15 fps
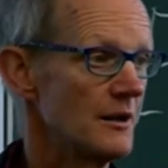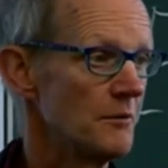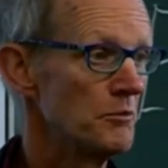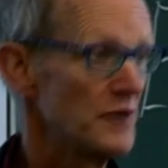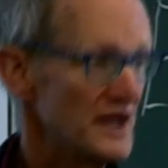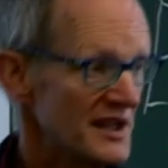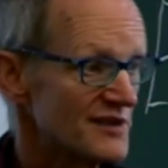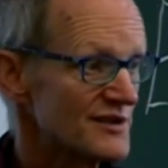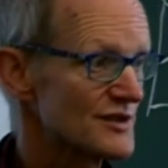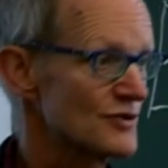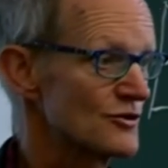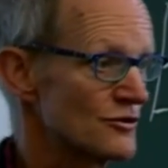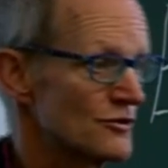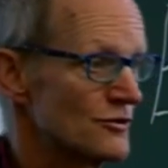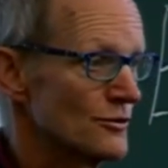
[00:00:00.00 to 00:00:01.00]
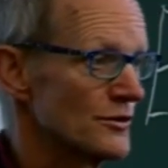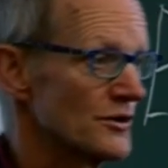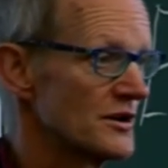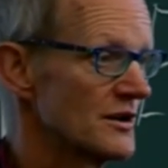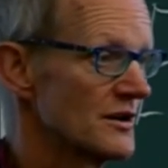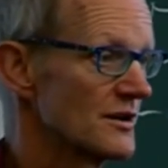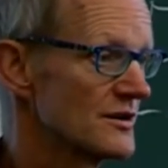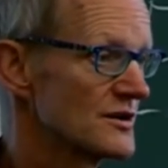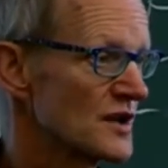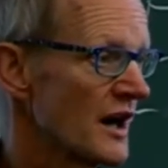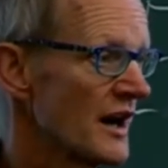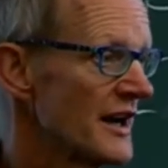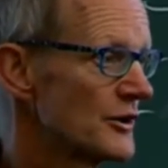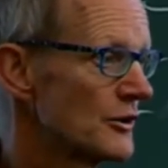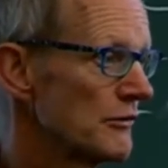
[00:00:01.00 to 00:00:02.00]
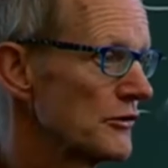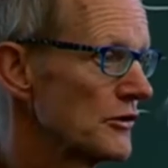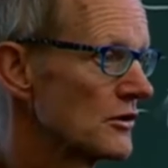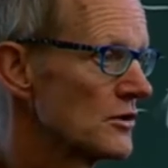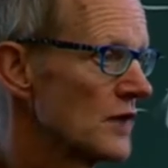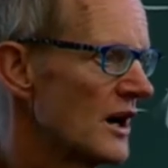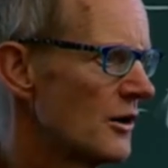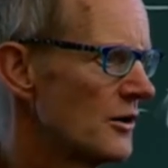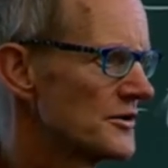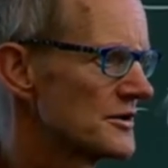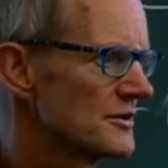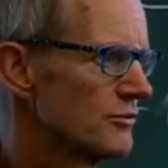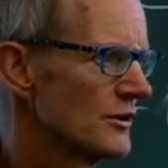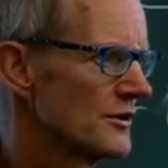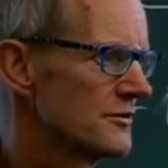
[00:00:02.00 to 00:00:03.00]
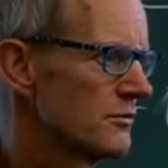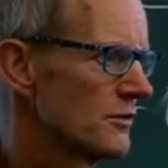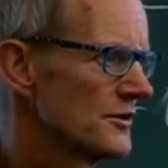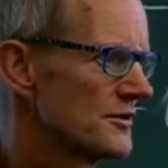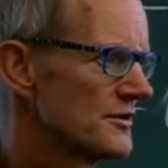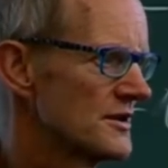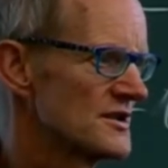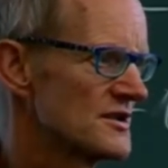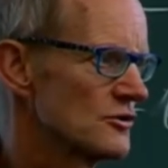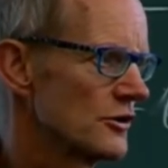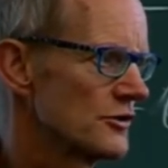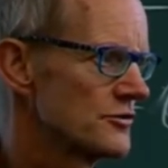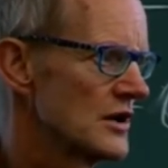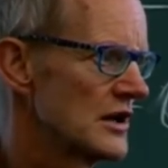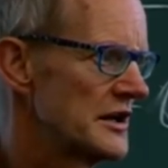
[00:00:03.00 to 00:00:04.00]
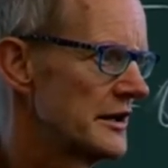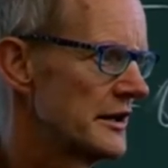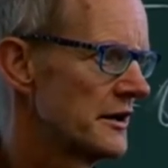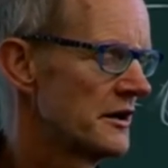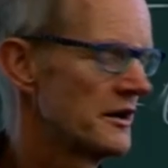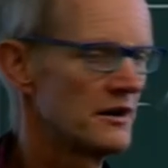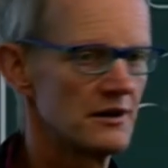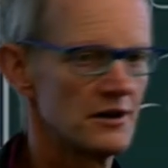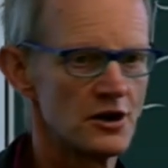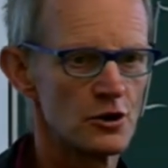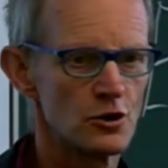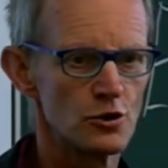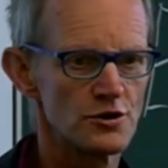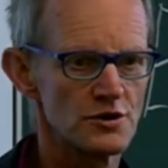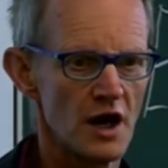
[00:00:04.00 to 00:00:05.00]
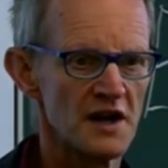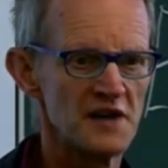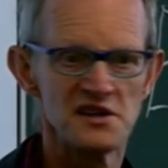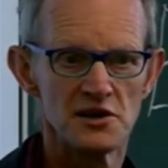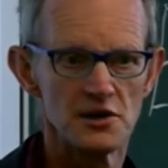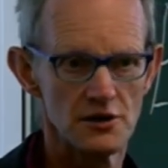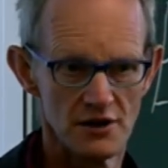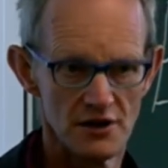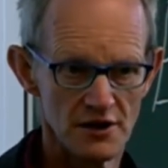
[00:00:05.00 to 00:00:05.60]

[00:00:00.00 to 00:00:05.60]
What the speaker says: bins to the side of the ground, what is not really a good idea.